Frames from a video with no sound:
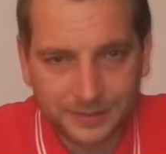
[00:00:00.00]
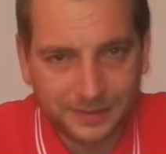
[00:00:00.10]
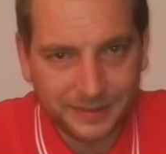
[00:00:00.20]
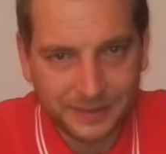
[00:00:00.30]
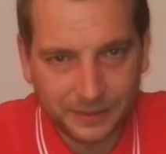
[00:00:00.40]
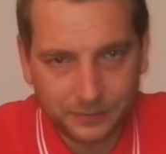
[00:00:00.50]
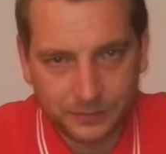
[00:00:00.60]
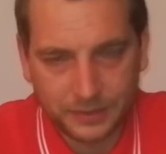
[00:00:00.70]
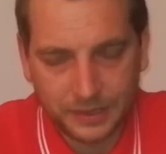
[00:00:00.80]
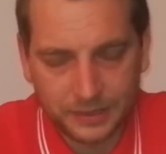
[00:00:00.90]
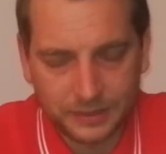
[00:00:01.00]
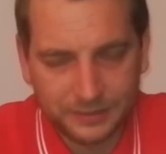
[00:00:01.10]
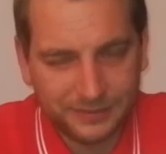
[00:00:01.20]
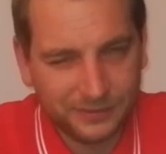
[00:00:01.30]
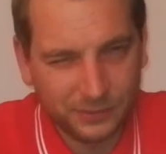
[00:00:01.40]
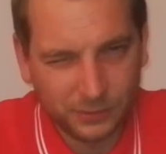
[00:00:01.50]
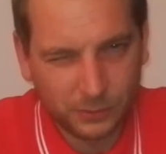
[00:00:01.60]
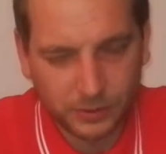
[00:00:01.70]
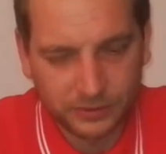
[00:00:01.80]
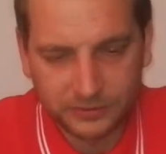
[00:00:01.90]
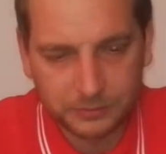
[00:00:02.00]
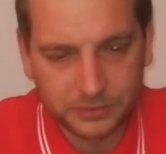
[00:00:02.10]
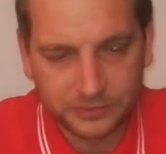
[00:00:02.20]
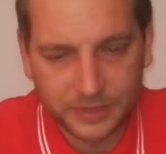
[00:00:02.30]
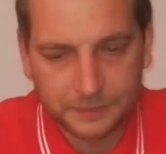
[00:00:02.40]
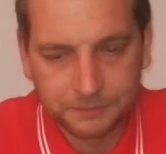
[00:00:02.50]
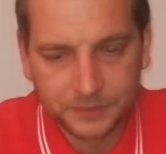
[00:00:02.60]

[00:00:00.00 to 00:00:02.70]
Now, it's not quite as simple as that.